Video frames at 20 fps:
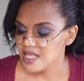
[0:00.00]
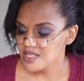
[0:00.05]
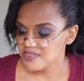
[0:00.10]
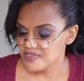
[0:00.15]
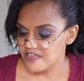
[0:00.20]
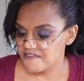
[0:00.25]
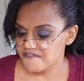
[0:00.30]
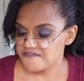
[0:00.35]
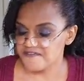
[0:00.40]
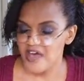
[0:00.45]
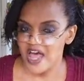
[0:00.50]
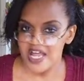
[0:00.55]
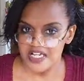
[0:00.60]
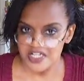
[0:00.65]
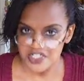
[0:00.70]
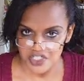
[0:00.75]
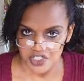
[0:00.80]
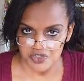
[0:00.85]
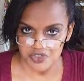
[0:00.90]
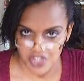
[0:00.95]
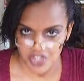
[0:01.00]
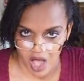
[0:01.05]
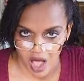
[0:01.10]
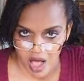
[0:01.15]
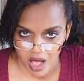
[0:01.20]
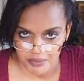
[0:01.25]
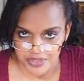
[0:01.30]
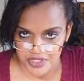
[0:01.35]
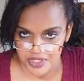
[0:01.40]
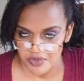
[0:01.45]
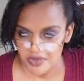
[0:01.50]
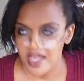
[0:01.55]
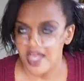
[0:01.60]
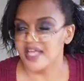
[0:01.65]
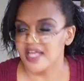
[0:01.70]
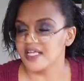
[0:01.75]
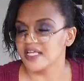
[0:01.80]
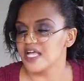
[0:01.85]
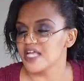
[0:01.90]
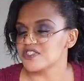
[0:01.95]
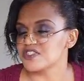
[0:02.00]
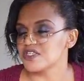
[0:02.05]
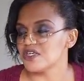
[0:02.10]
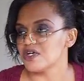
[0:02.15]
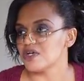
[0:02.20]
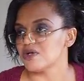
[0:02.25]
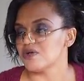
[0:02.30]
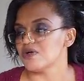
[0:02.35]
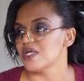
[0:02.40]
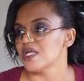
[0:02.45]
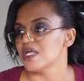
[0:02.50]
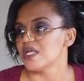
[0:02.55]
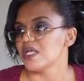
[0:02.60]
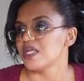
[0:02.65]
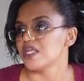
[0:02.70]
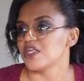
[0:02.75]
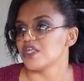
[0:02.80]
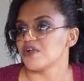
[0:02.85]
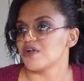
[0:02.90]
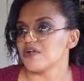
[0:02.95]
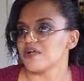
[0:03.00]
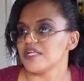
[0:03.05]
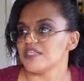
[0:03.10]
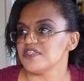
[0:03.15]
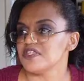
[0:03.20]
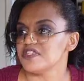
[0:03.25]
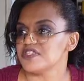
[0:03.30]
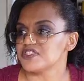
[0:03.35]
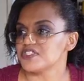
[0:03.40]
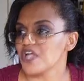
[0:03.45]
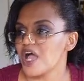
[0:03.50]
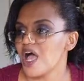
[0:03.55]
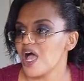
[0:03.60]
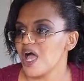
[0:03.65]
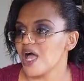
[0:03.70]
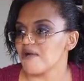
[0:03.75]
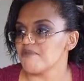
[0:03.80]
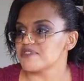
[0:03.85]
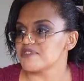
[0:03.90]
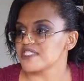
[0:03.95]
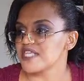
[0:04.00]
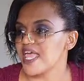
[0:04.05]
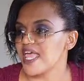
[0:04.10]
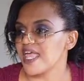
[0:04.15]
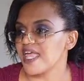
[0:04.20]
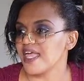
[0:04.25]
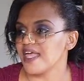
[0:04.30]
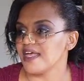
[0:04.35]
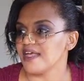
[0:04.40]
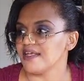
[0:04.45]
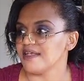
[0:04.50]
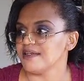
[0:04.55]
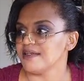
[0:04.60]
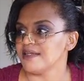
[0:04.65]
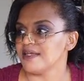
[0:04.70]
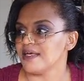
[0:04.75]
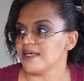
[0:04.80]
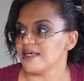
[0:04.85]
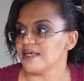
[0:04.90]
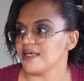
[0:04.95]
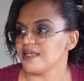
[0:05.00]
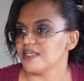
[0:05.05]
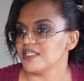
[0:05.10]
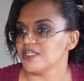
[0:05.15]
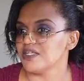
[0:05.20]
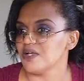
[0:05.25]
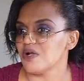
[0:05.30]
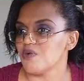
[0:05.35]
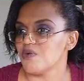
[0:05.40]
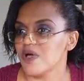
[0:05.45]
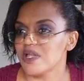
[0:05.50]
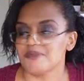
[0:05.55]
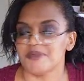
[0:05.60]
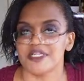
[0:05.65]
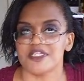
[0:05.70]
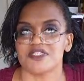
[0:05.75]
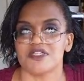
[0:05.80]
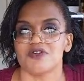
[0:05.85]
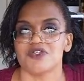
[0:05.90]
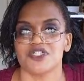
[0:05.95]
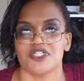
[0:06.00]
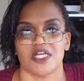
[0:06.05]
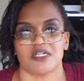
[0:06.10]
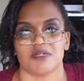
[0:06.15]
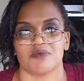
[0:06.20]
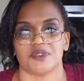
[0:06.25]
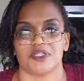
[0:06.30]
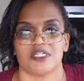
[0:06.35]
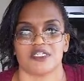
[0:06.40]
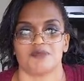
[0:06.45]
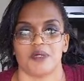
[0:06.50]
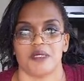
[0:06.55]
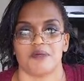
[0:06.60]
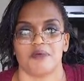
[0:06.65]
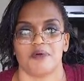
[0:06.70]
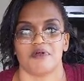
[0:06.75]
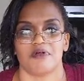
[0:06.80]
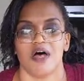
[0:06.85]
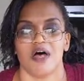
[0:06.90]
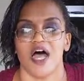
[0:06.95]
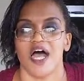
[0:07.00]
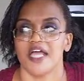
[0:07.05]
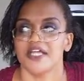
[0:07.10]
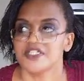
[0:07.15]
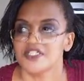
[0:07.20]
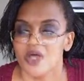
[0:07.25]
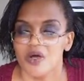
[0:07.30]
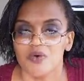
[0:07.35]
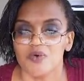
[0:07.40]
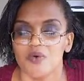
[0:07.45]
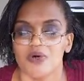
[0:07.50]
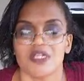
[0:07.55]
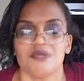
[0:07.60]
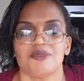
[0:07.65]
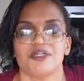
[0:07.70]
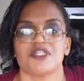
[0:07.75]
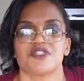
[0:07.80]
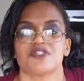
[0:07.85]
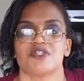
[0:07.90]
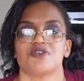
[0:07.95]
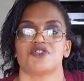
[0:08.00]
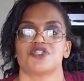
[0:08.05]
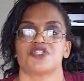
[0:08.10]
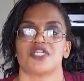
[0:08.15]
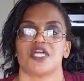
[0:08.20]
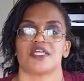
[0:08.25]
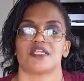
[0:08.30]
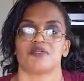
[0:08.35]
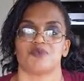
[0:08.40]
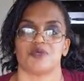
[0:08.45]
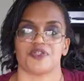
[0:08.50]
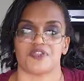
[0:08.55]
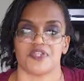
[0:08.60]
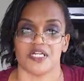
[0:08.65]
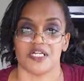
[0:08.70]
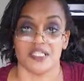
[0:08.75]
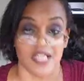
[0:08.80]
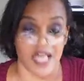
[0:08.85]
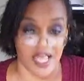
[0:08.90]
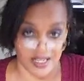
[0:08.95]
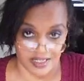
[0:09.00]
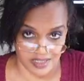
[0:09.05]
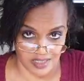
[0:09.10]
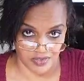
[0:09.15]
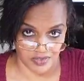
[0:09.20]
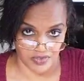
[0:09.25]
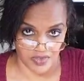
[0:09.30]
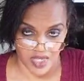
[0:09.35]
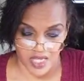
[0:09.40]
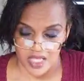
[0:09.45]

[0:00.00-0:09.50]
They find you jobs, okay? And so you're in these jobs, and you don't want to be associated with these people. I don't want to be associated with the collective.